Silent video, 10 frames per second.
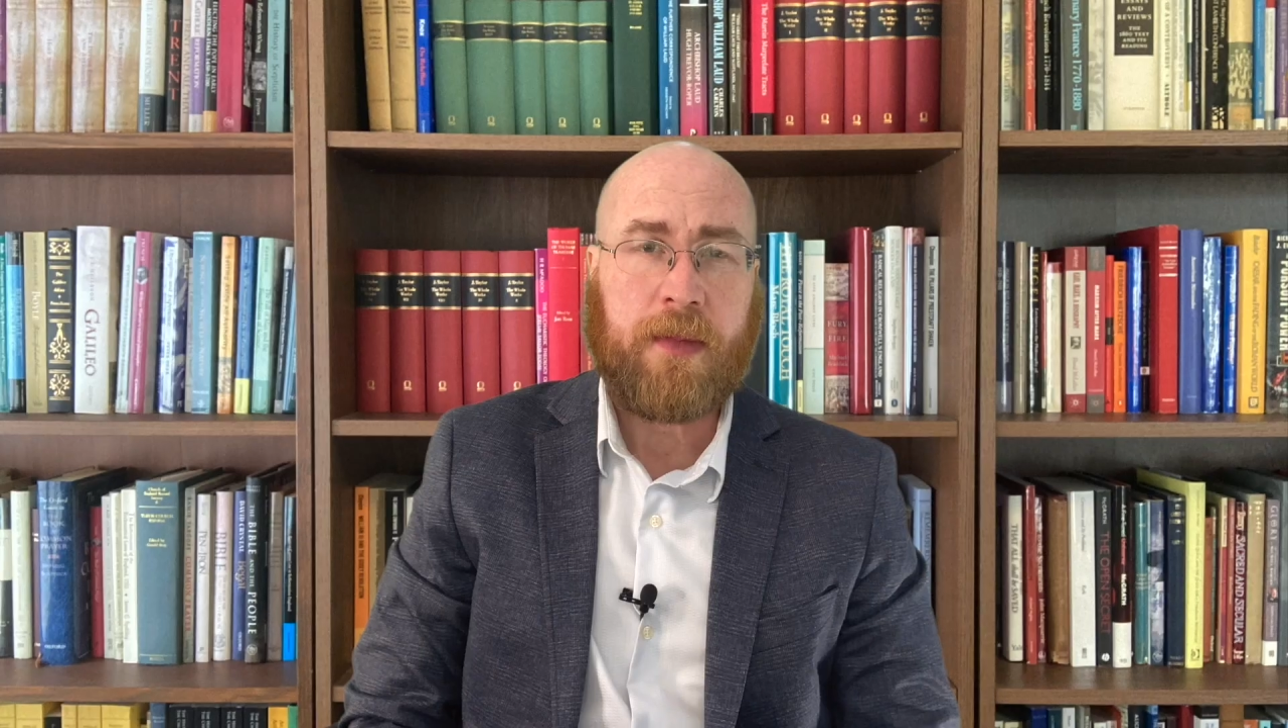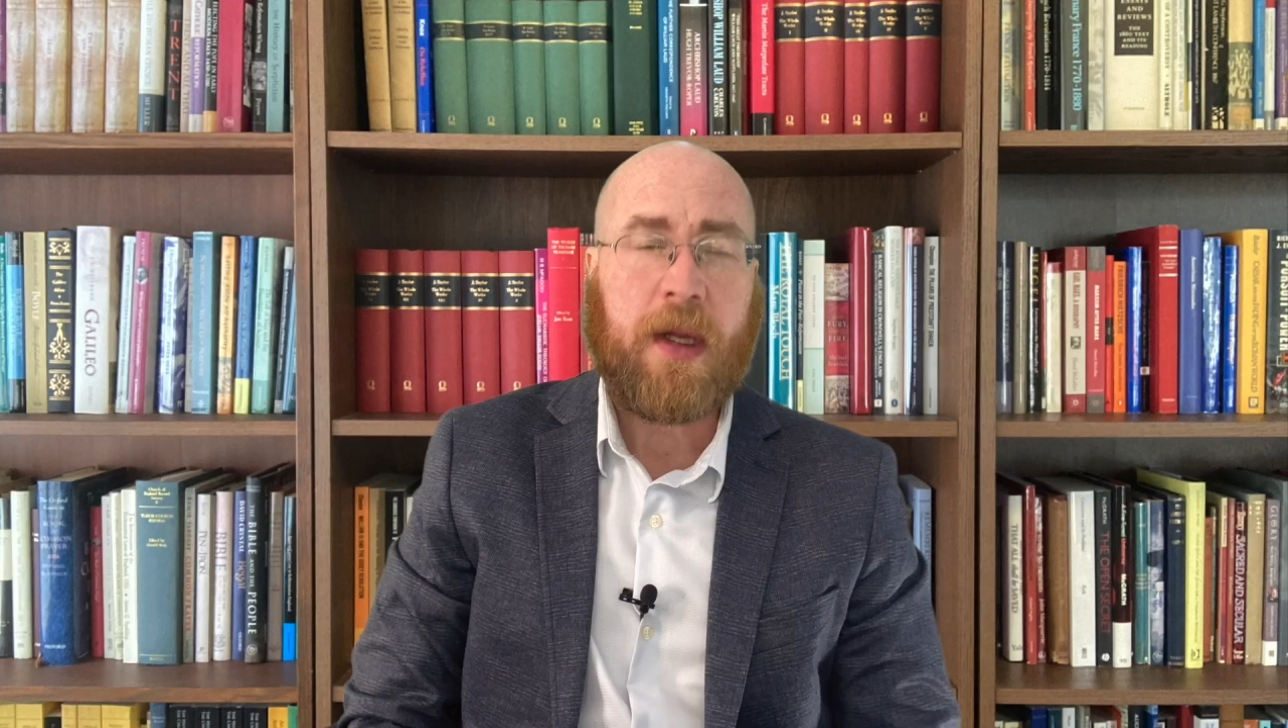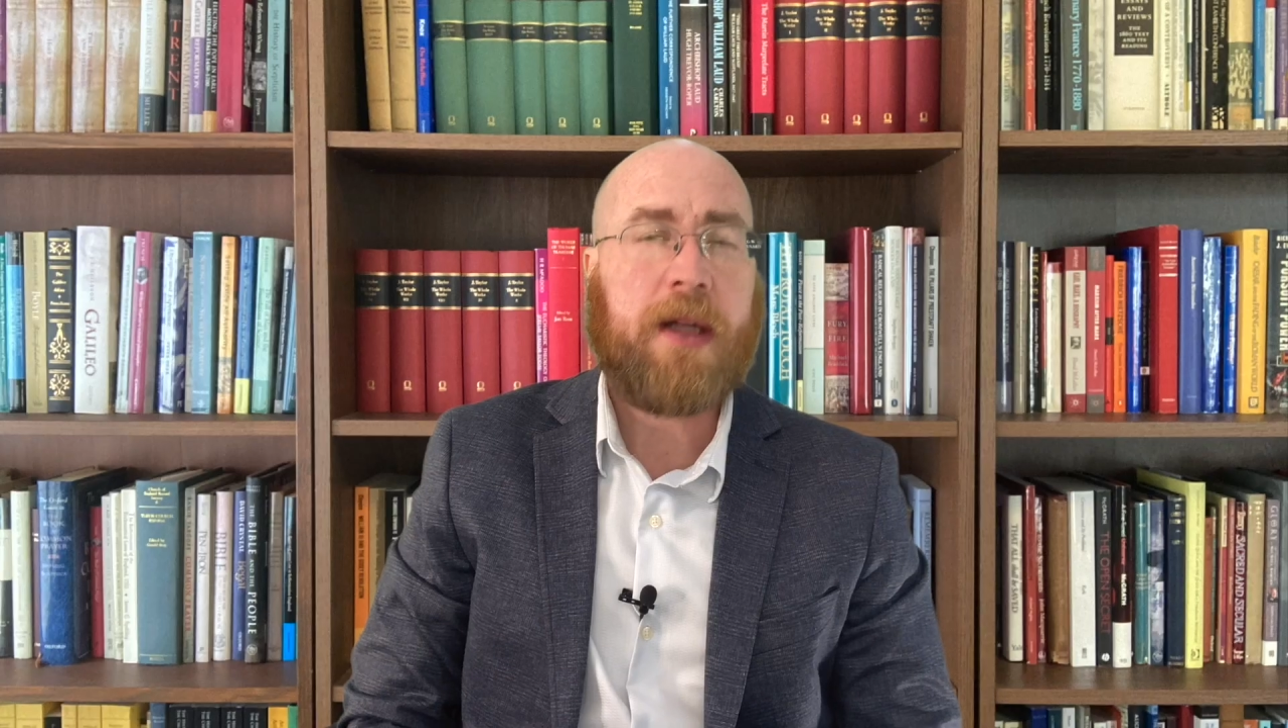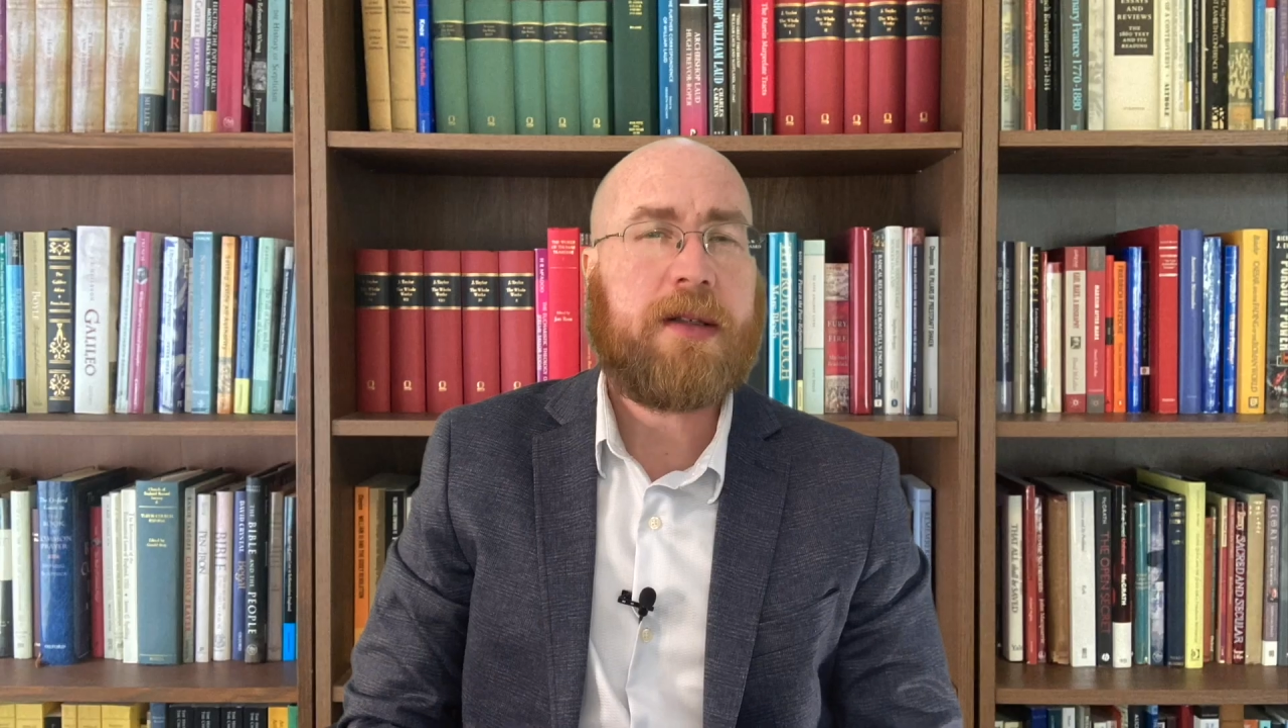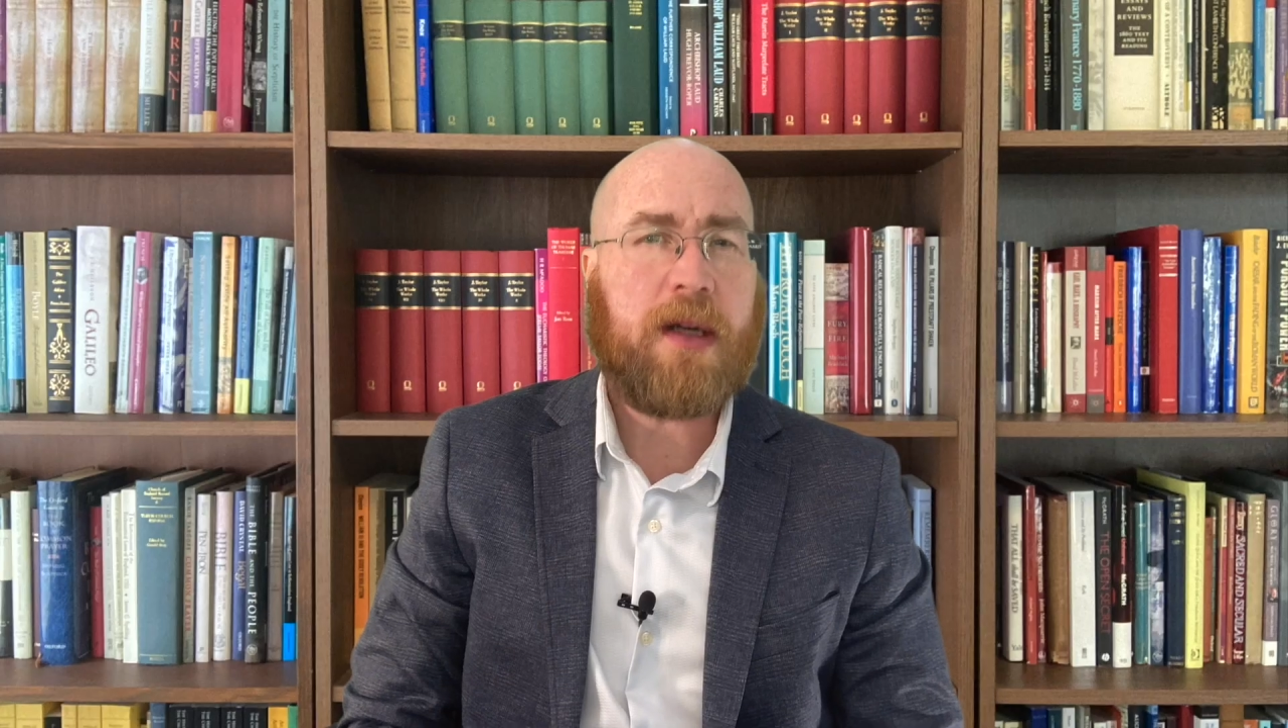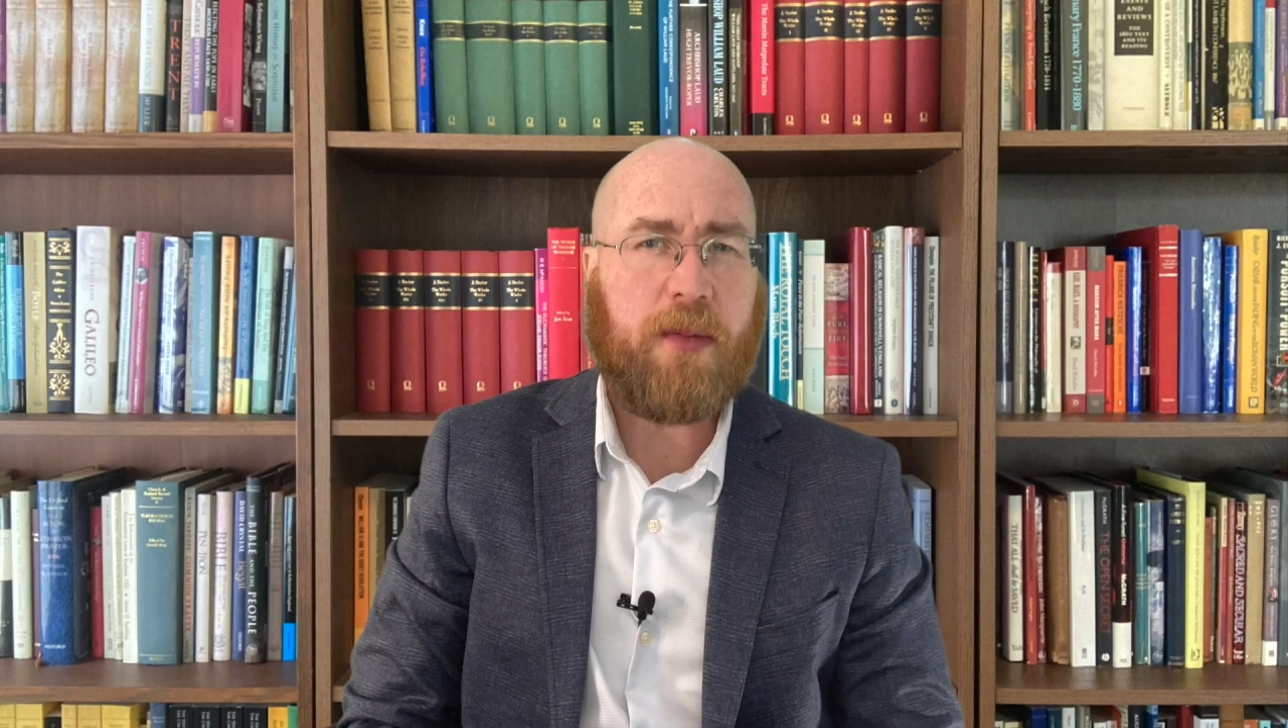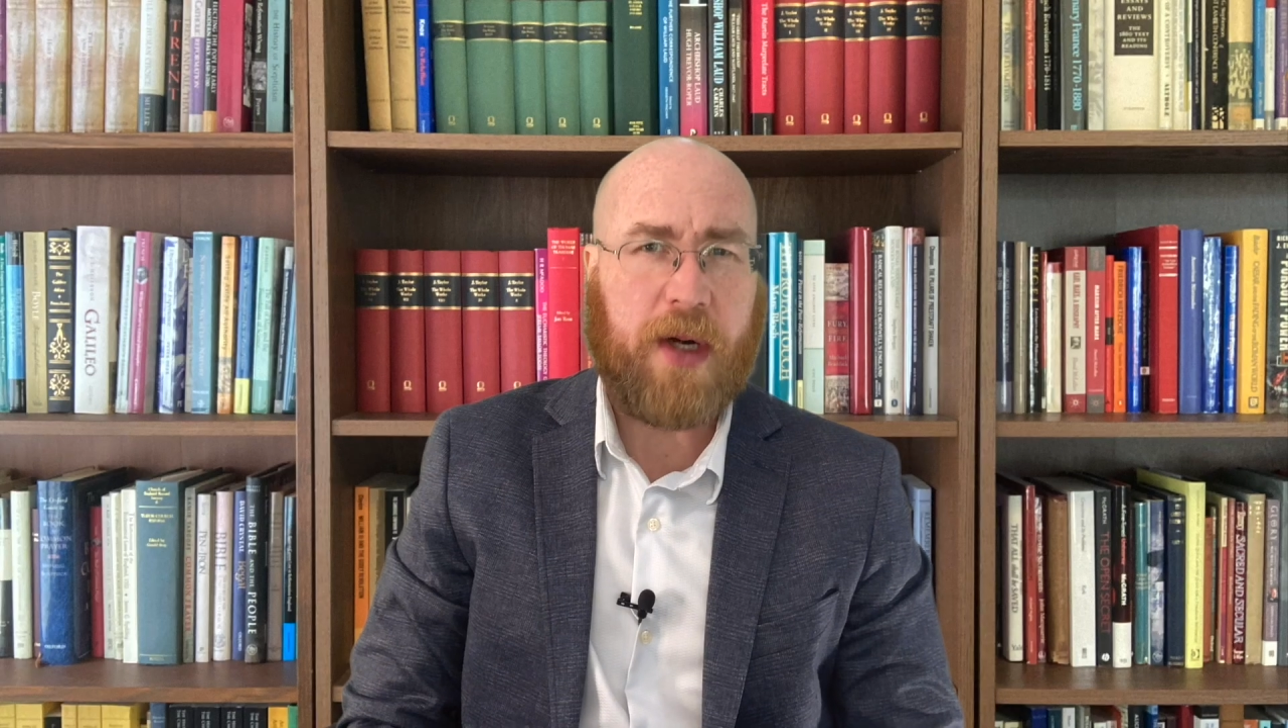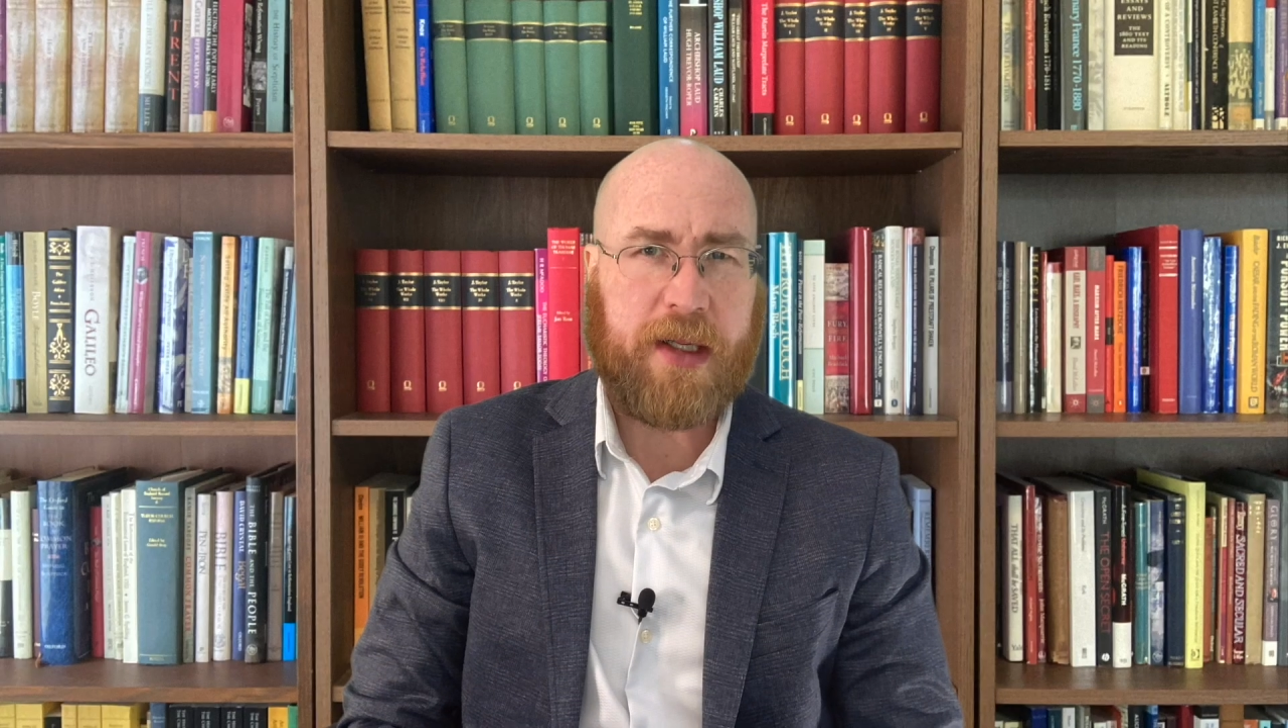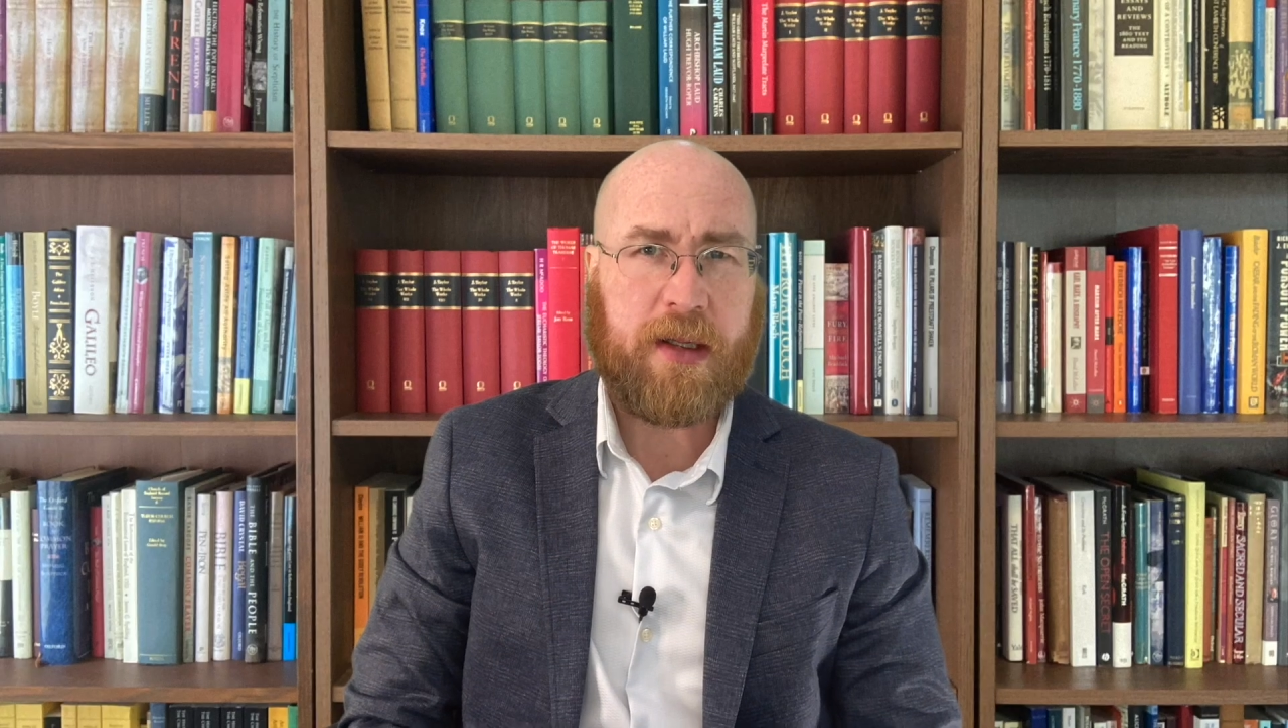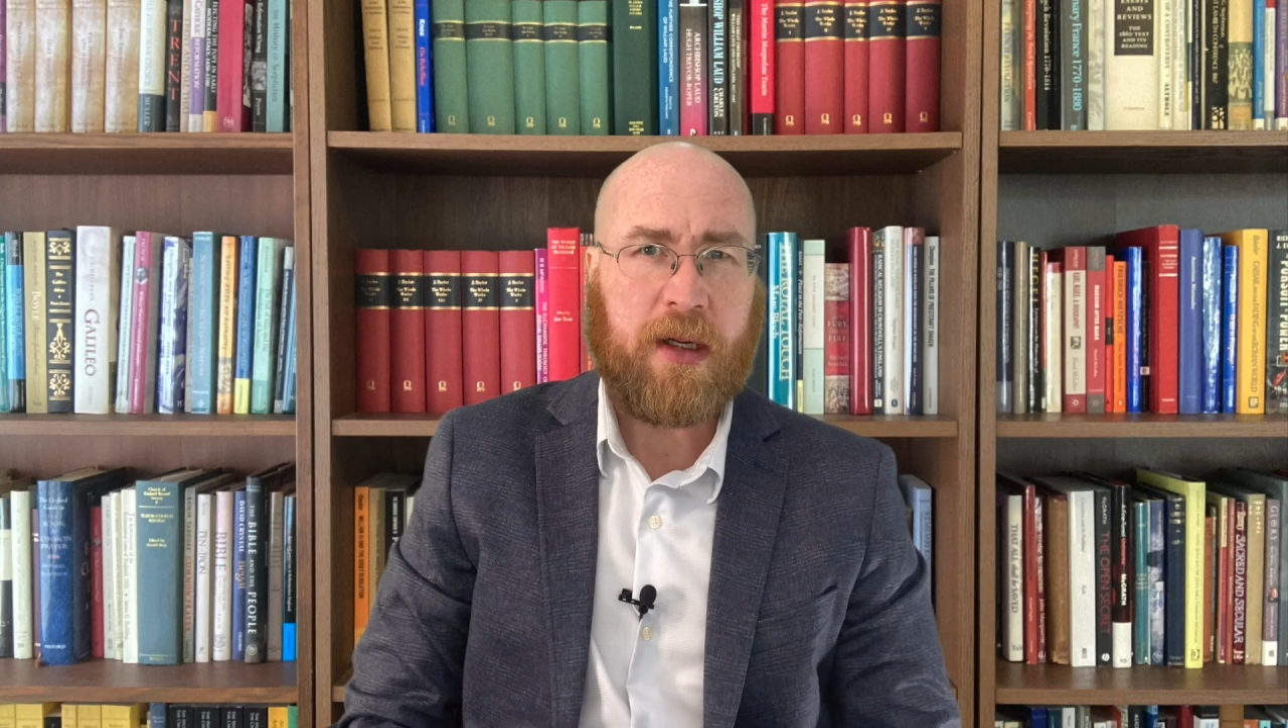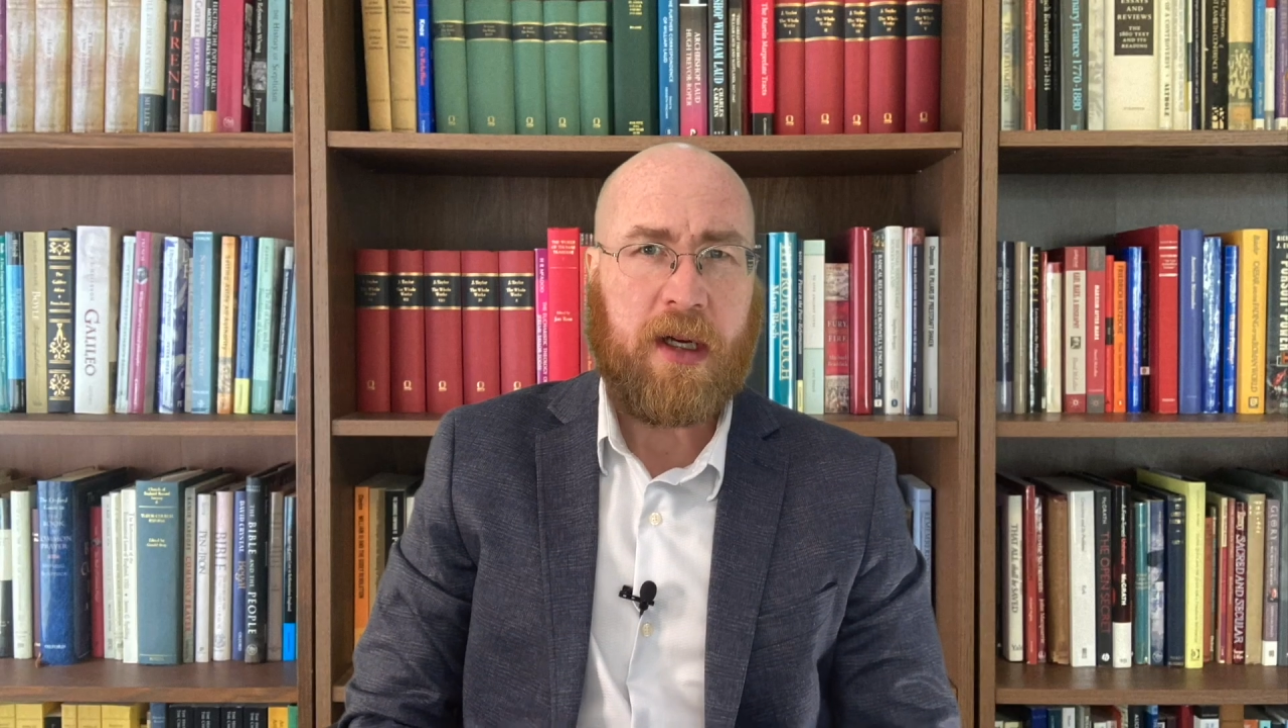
In some ways,